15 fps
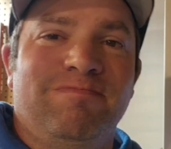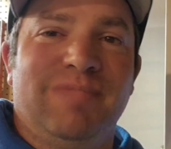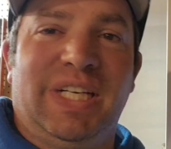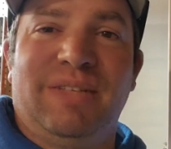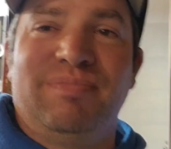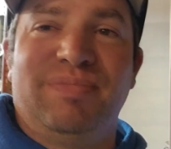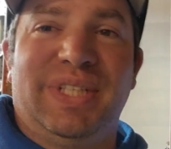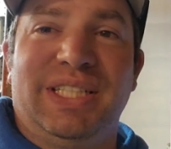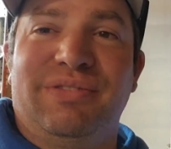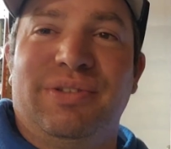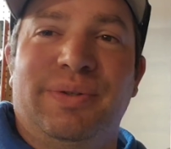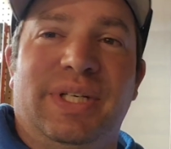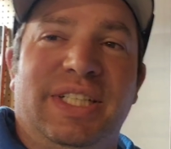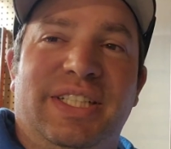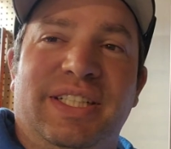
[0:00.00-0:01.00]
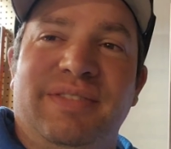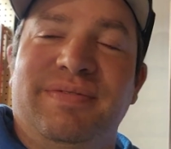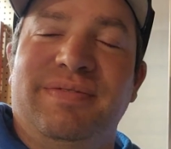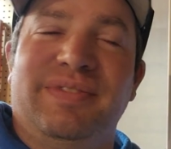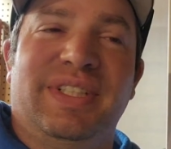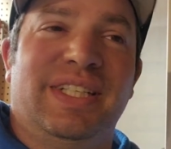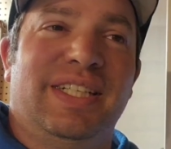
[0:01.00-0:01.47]
yeah thanks for watching
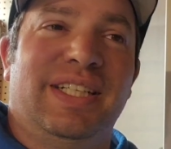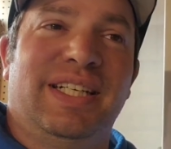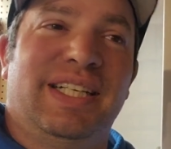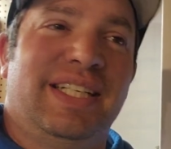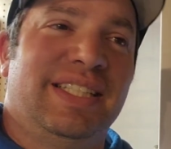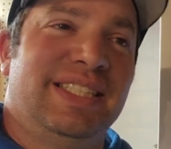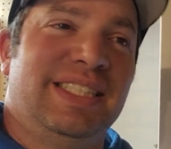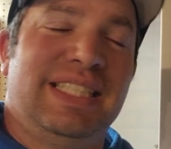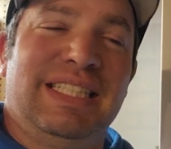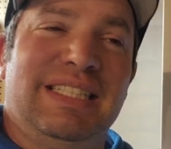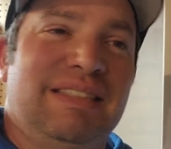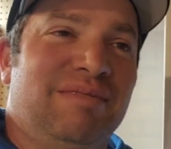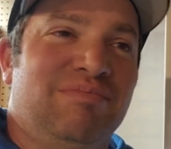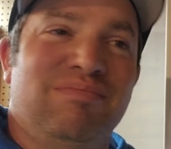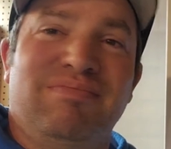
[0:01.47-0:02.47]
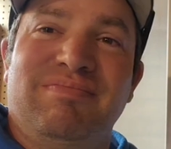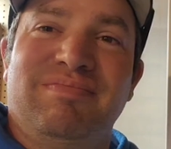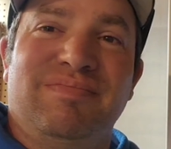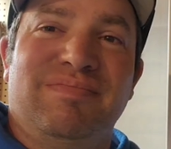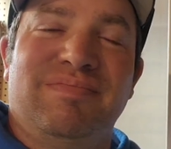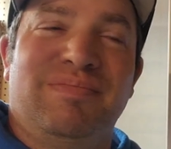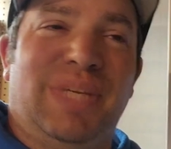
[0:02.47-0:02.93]
and uh,
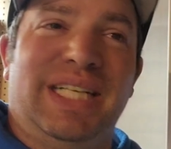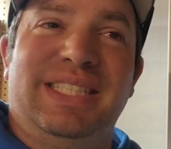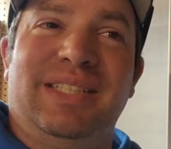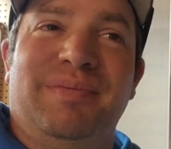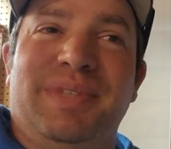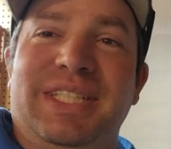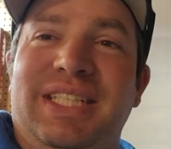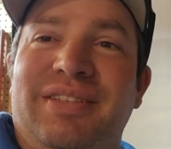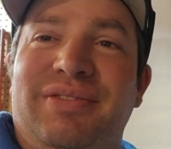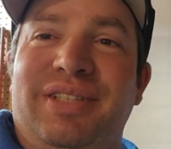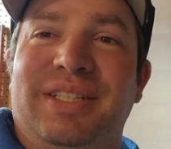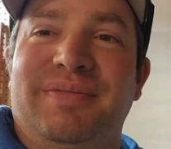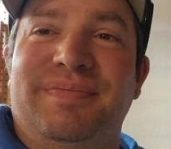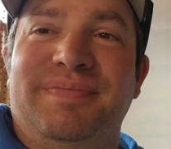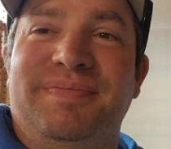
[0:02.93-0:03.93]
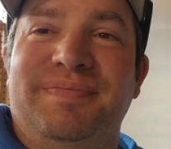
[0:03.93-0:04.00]
buy something different